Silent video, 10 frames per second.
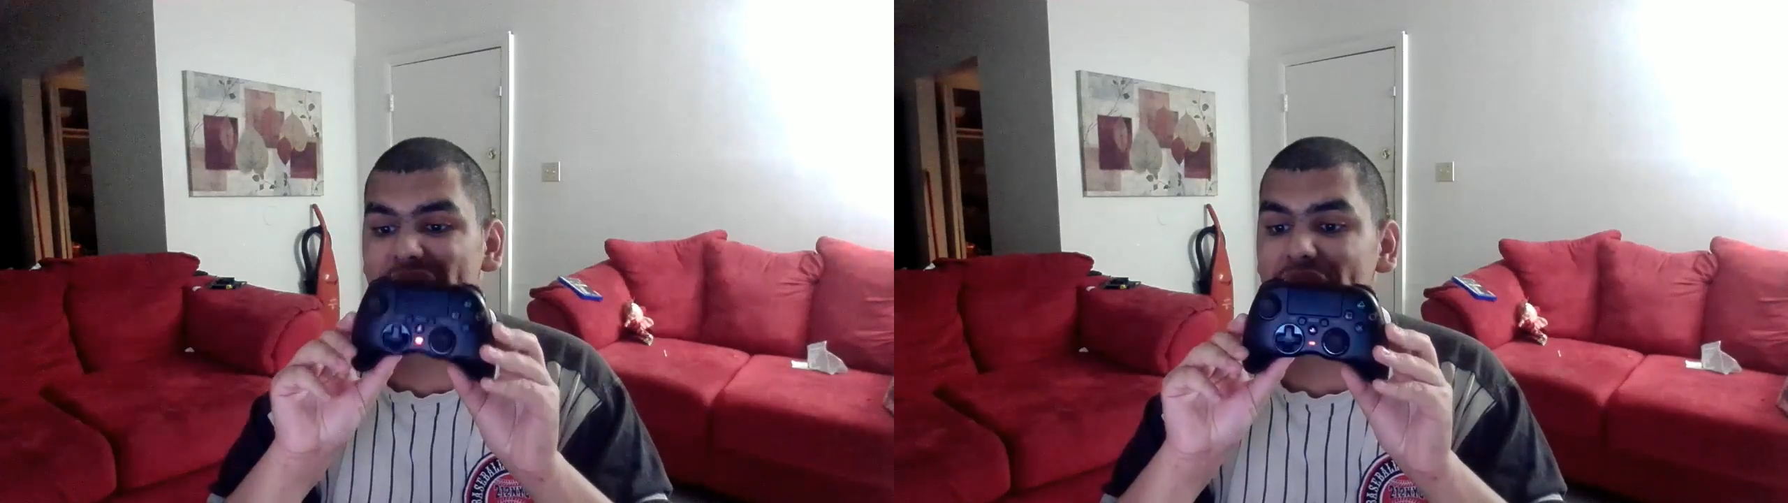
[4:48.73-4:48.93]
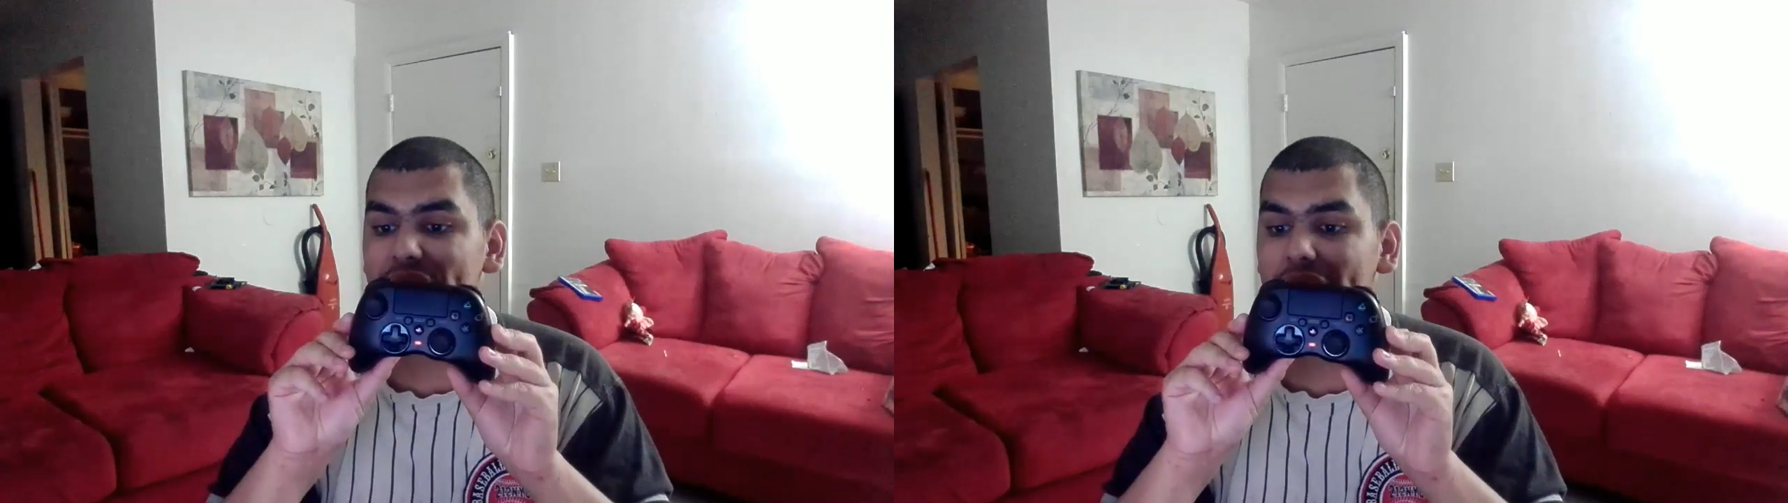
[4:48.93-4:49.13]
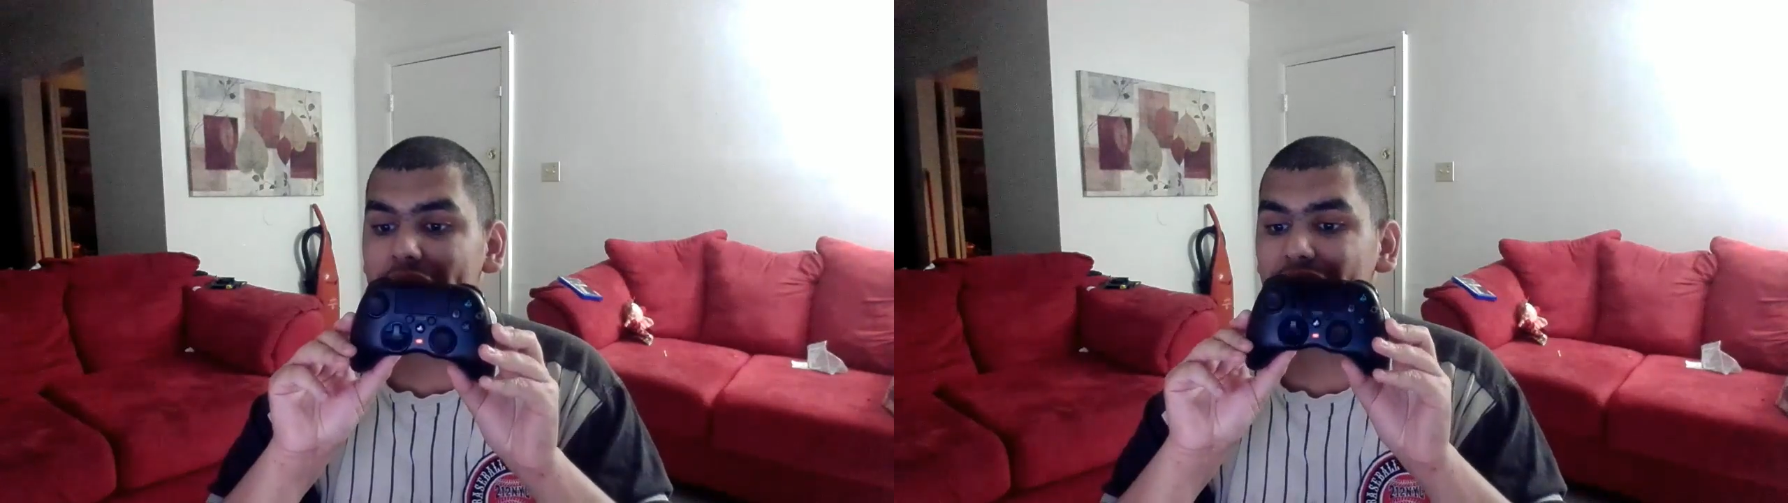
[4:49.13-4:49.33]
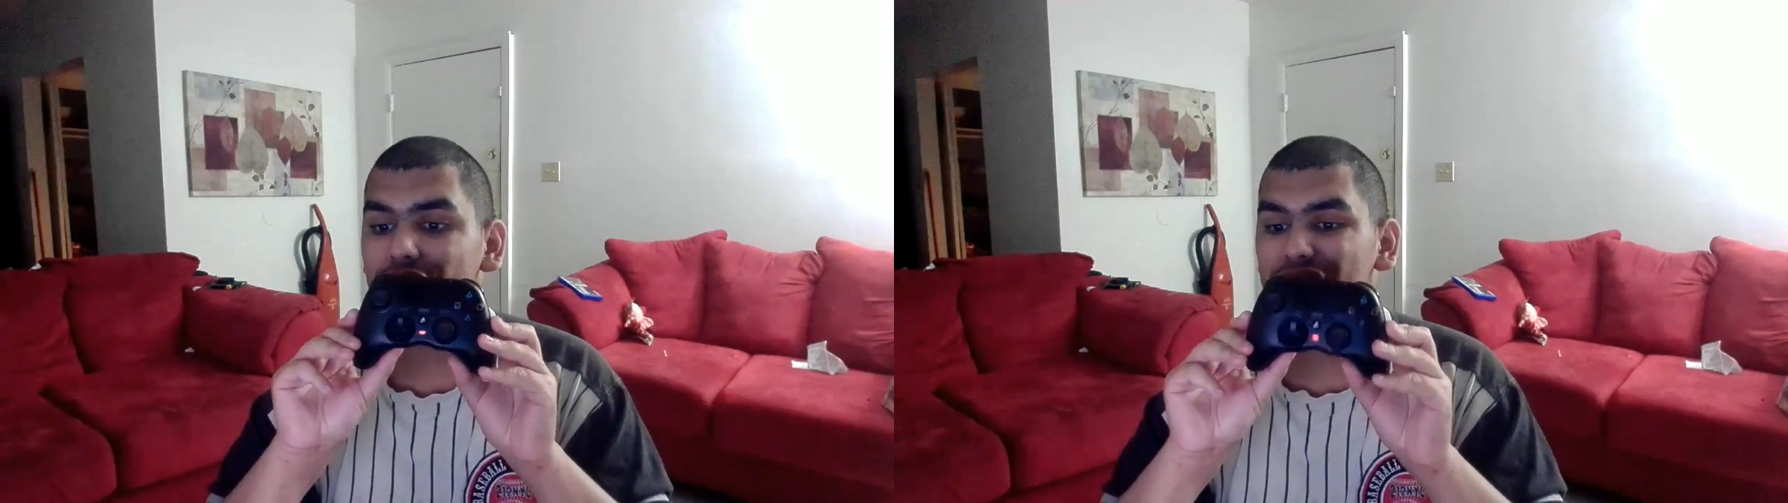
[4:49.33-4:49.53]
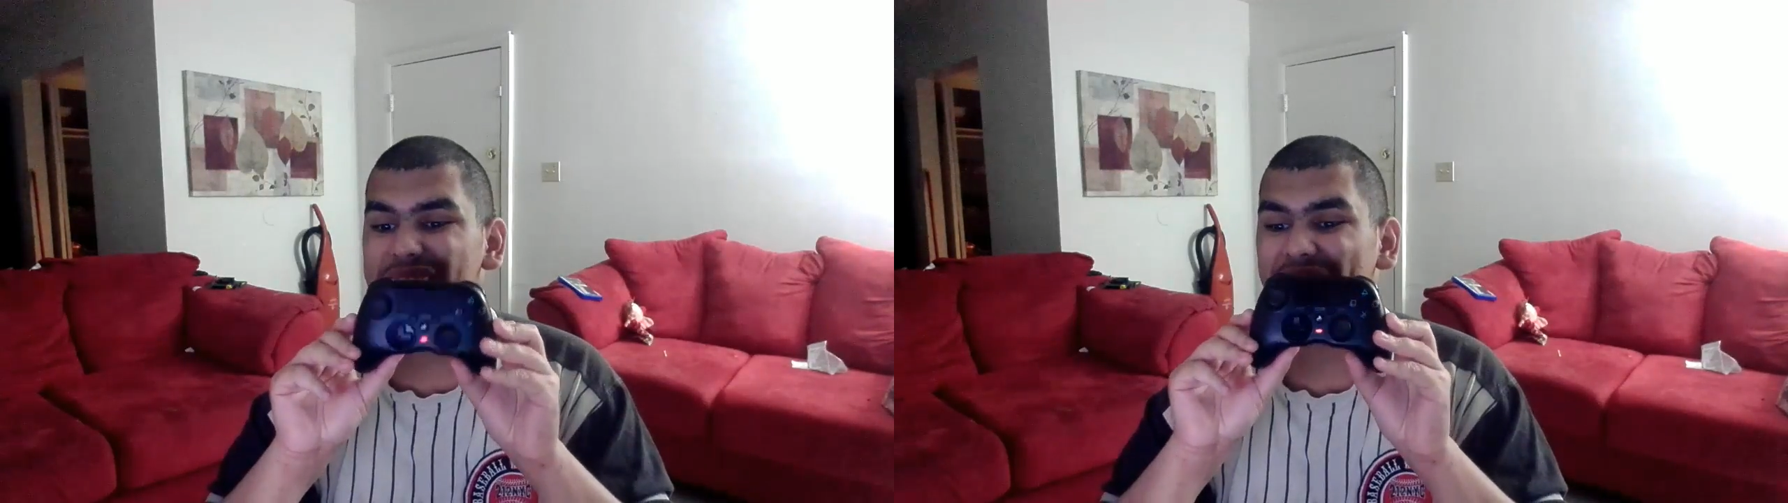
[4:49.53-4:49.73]
$50
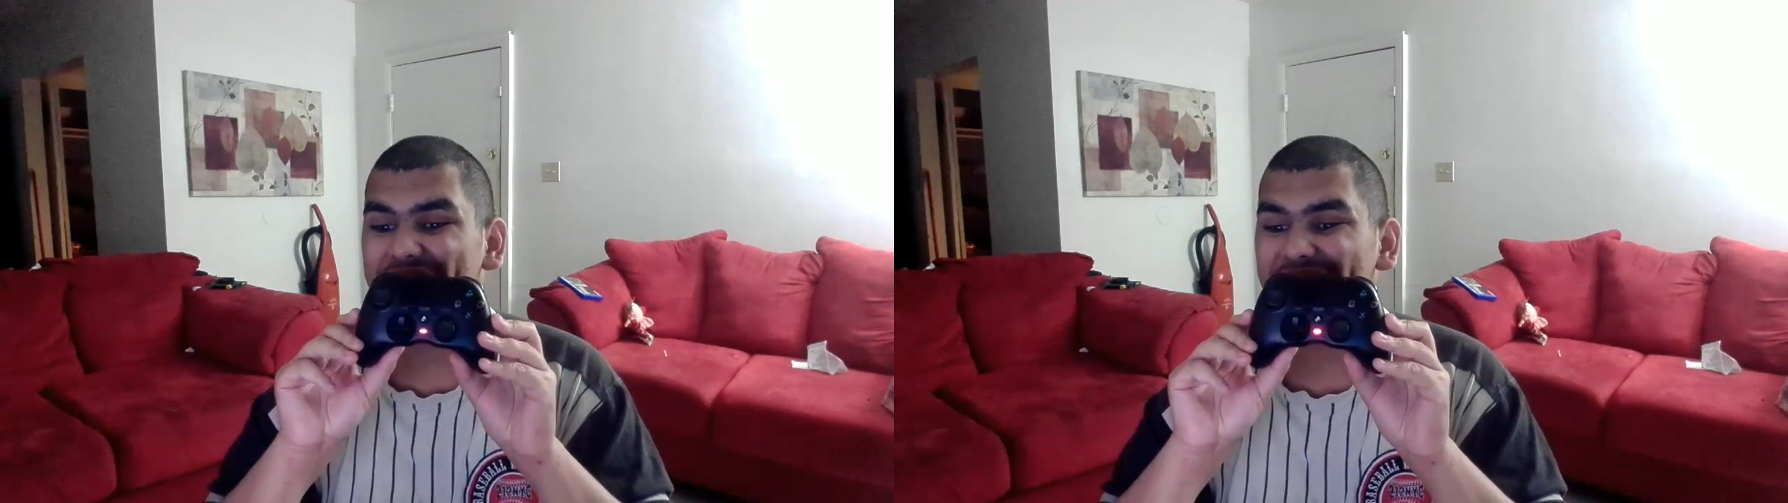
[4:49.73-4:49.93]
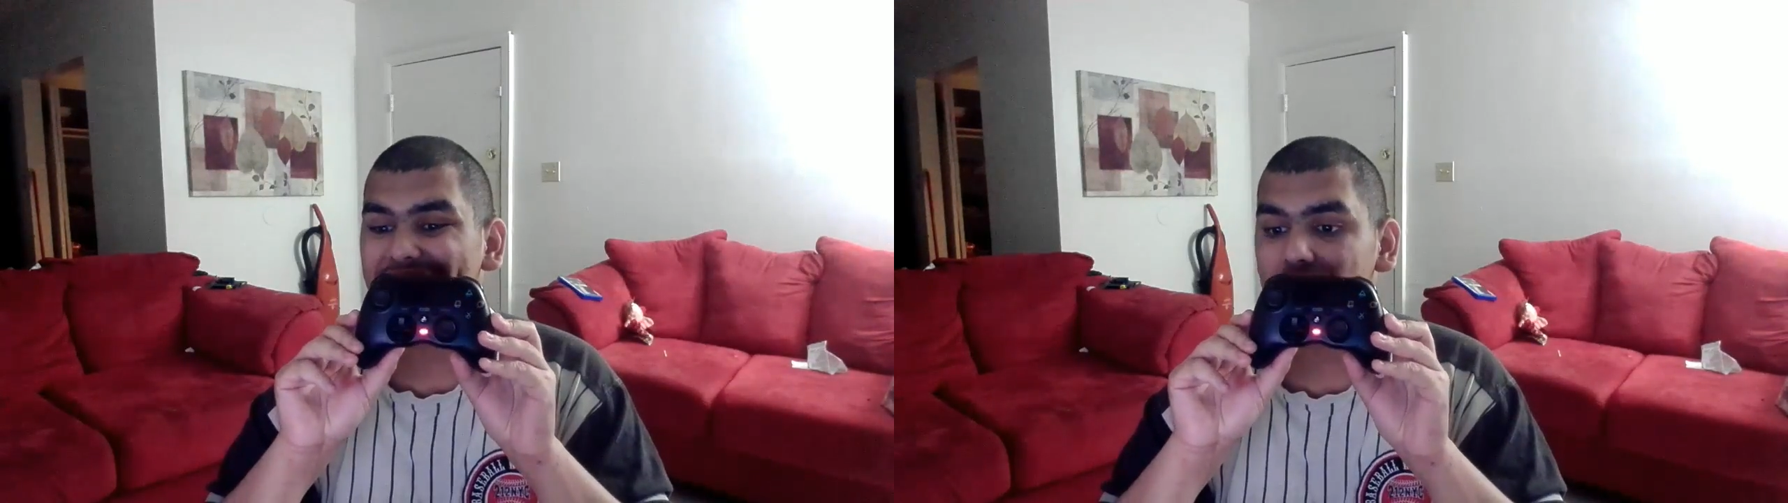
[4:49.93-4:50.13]
to $70.